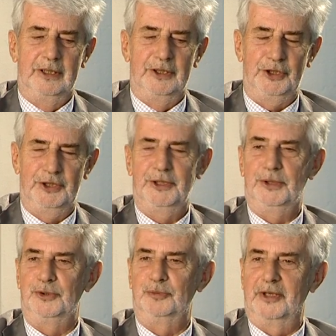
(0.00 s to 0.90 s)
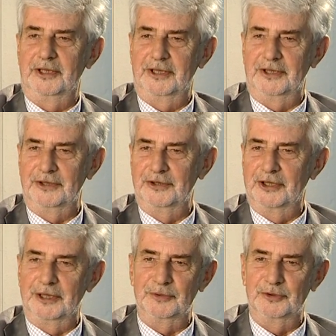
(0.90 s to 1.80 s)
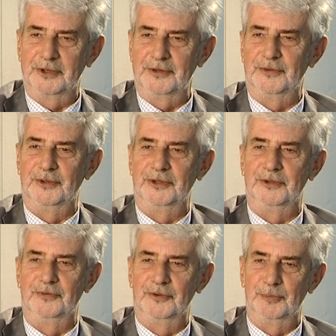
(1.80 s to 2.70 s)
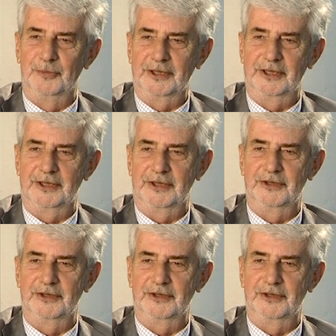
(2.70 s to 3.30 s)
huge magnetic tapes, 2,400-foot magnetic